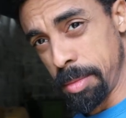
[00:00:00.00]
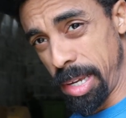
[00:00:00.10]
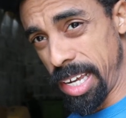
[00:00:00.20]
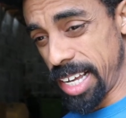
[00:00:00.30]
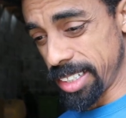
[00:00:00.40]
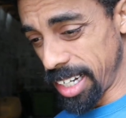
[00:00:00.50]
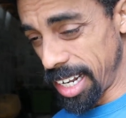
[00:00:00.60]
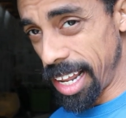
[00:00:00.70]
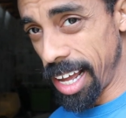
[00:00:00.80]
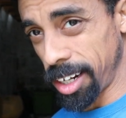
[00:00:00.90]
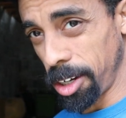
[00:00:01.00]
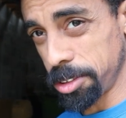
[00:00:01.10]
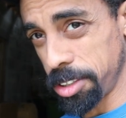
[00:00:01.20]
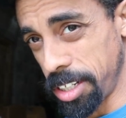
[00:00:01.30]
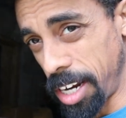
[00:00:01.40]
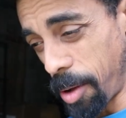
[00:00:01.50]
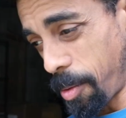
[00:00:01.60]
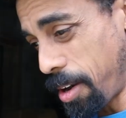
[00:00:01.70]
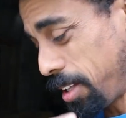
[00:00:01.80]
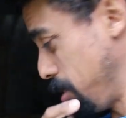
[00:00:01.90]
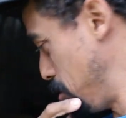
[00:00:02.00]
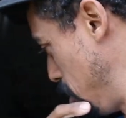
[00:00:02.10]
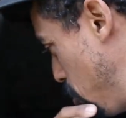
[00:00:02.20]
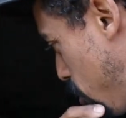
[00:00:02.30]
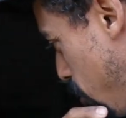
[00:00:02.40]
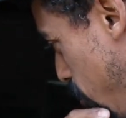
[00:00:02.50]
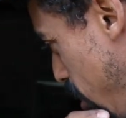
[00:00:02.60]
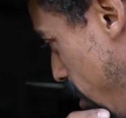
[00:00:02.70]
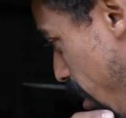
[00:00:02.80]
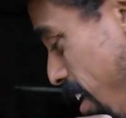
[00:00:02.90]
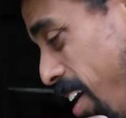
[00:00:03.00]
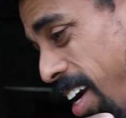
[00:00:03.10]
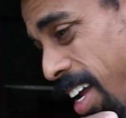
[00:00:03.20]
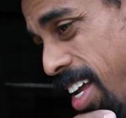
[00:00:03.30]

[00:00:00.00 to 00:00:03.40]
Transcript: Man, that's a lot closer than I wanted to be with the feed there.